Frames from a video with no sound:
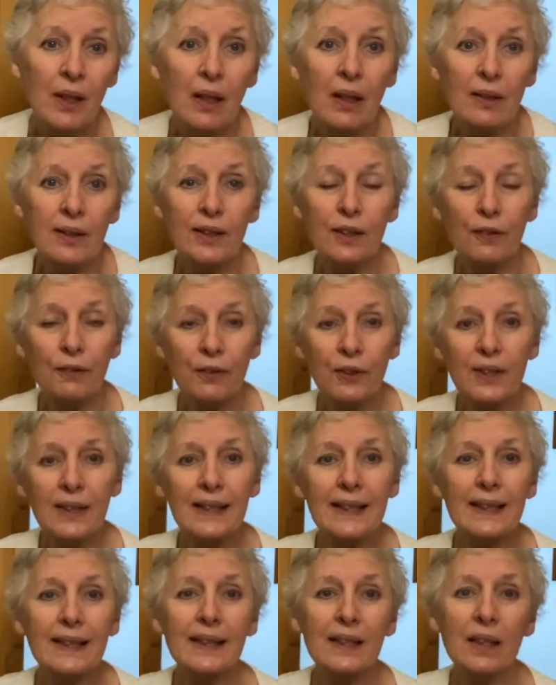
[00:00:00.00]
So first
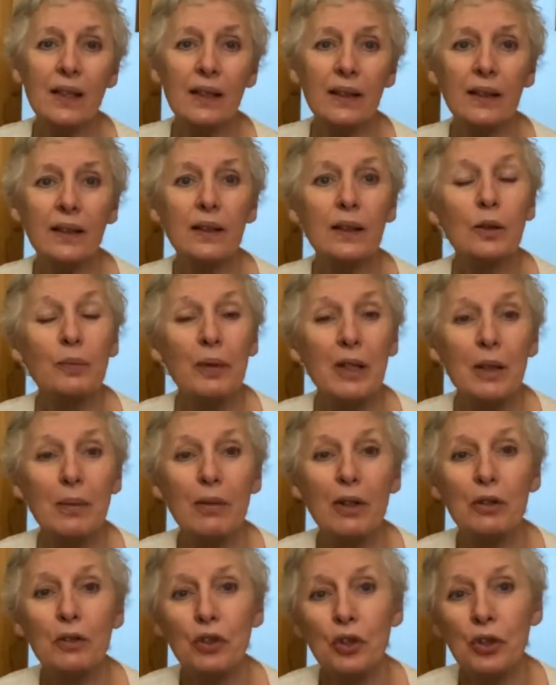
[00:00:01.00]
let's talk a little bit
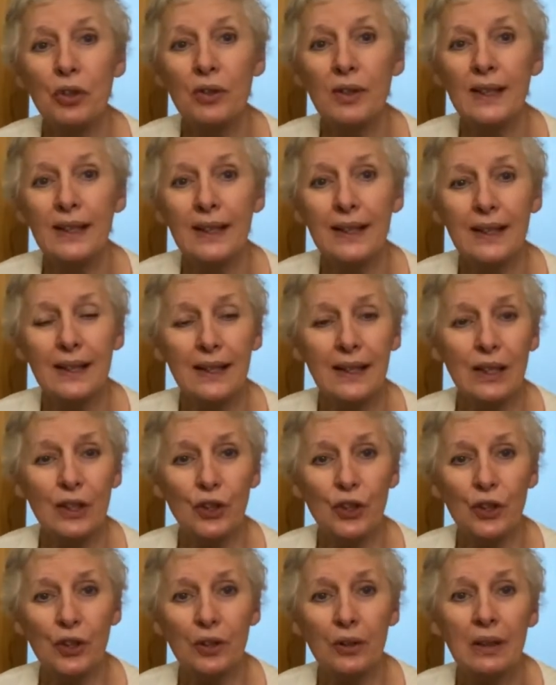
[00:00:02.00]
about choosing a teacher.